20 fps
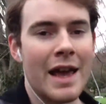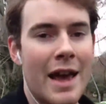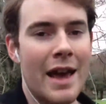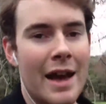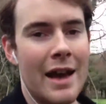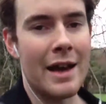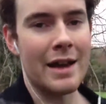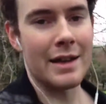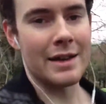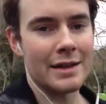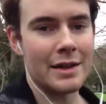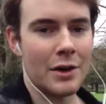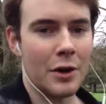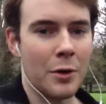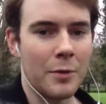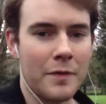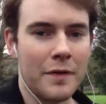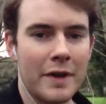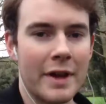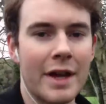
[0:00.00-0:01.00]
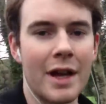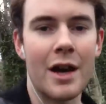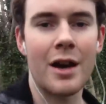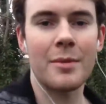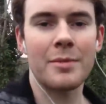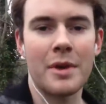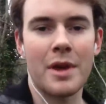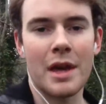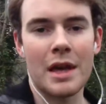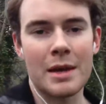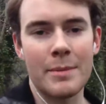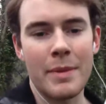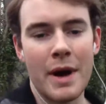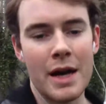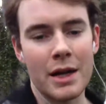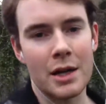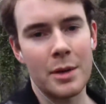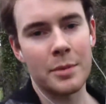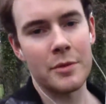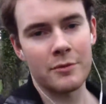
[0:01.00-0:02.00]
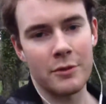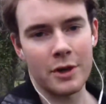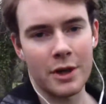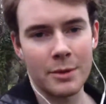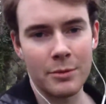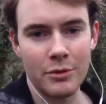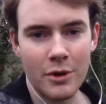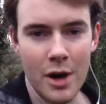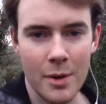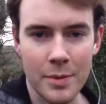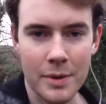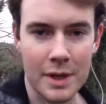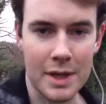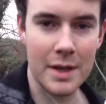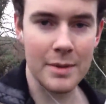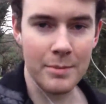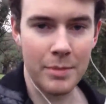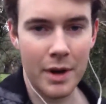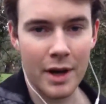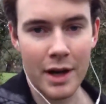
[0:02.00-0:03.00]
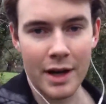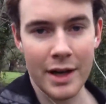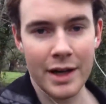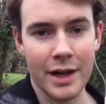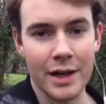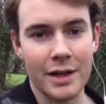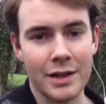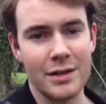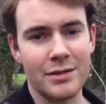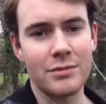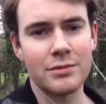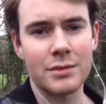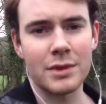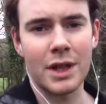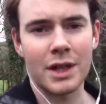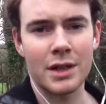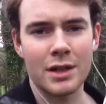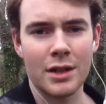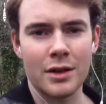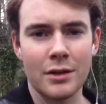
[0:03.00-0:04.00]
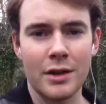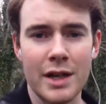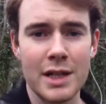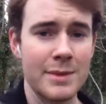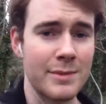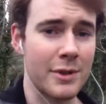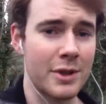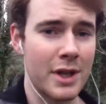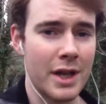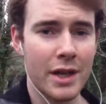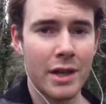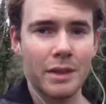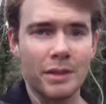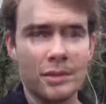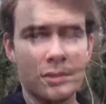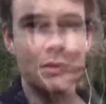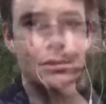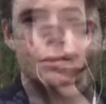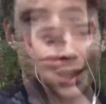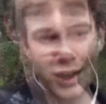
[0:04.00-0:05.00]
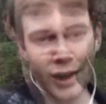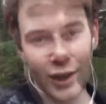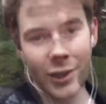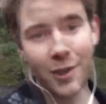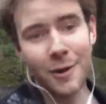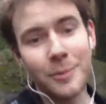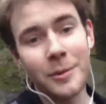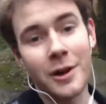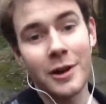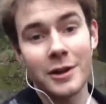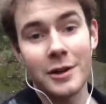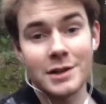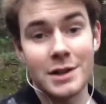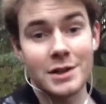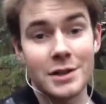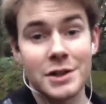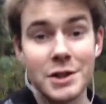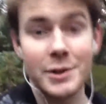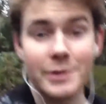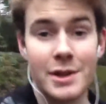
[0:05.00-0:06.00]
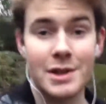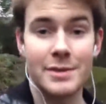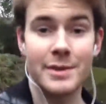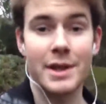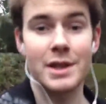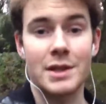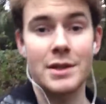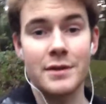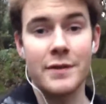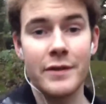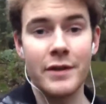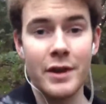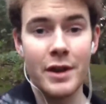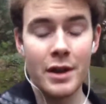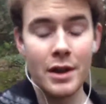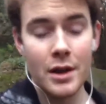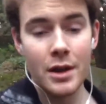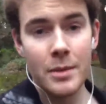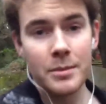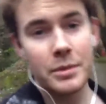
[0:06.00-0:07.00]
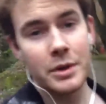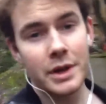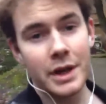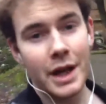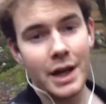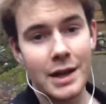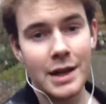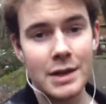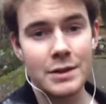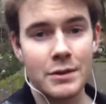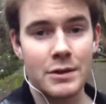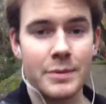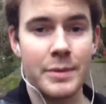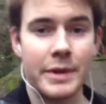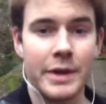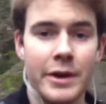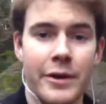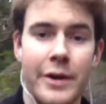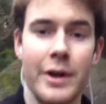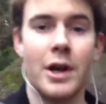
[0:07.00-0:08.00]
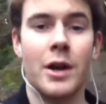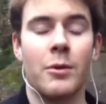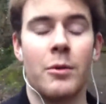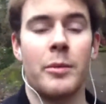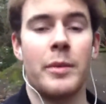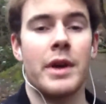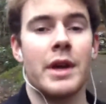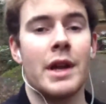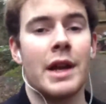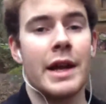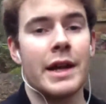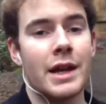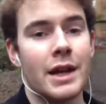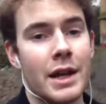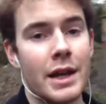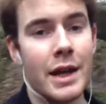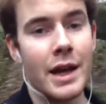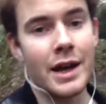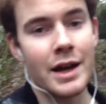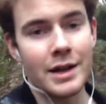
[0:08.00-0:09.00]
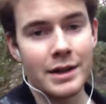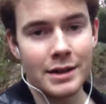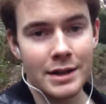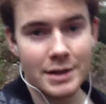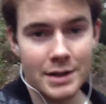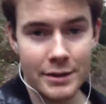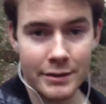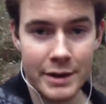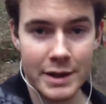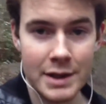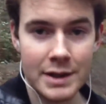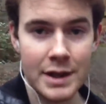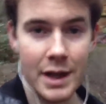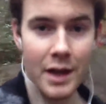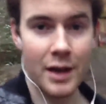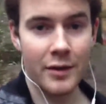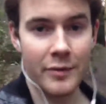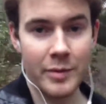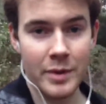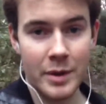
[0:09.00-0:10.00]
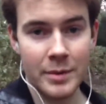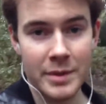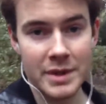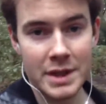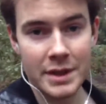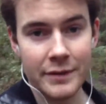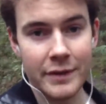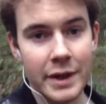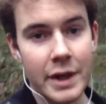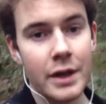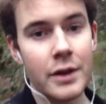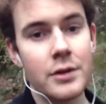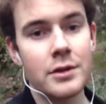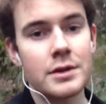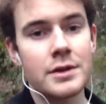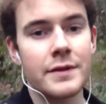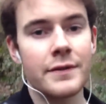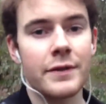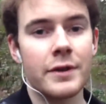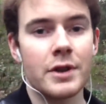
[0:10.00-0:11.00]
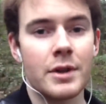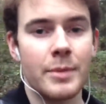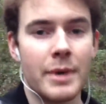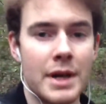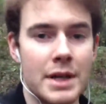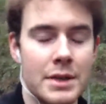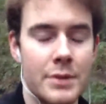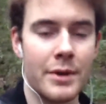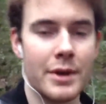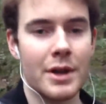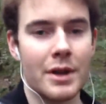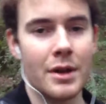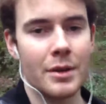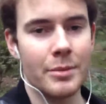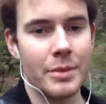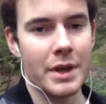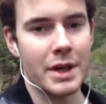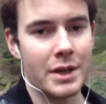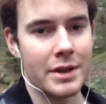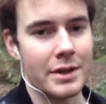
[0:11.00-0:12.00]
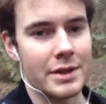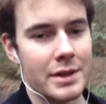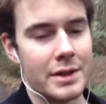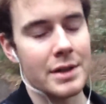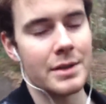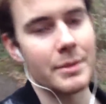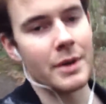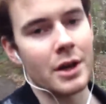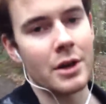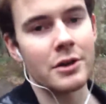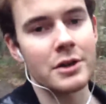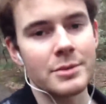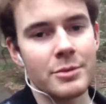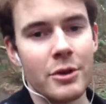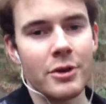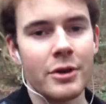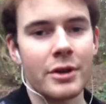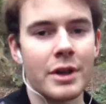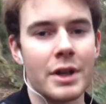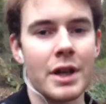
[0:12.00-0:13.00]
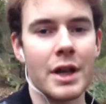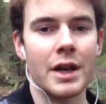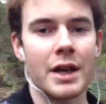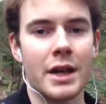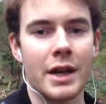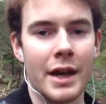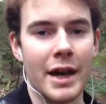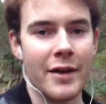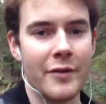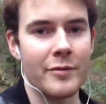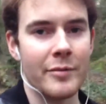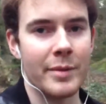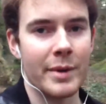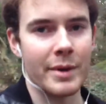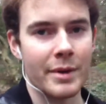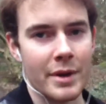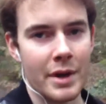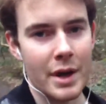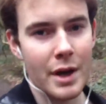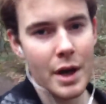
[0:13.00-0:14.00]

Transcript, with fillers: And hopefully, I'll be back up and running properly by I don't know next Monday. I hope monitors aren't too expensive. But yeah, that's what's been going on with me lately, and that's the reason that I've been missing videos for the past while because the monitor's broken and I haven't been